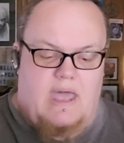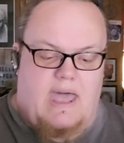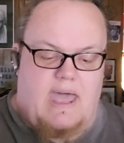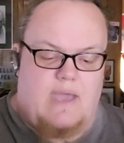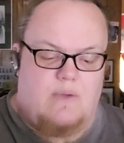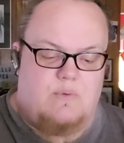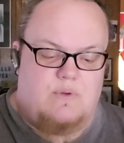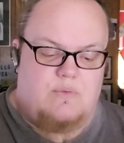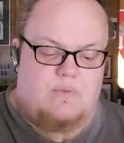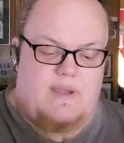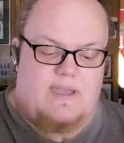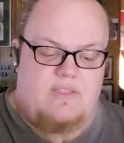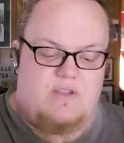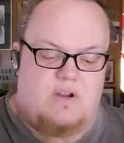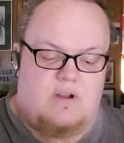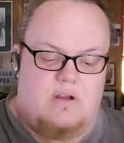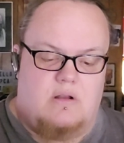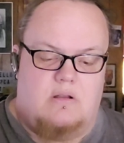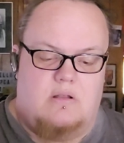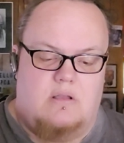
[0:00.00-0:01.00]
I would
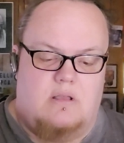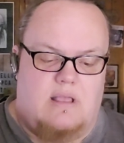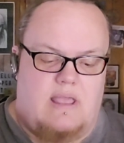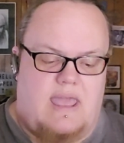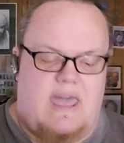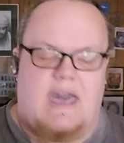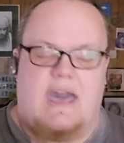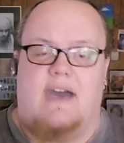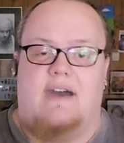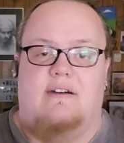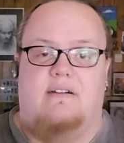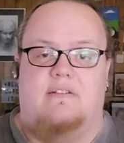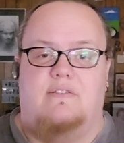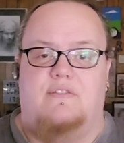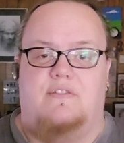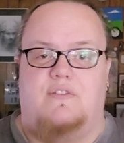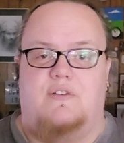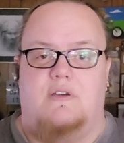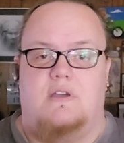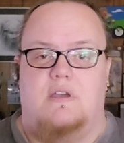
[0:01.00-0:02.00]
rather
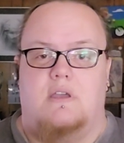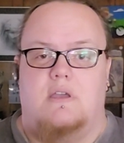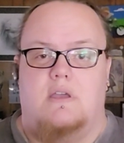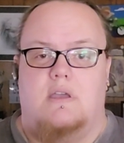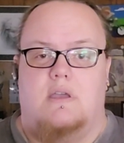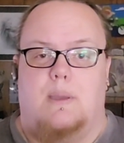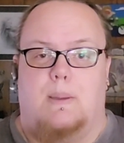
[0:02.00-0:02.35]
have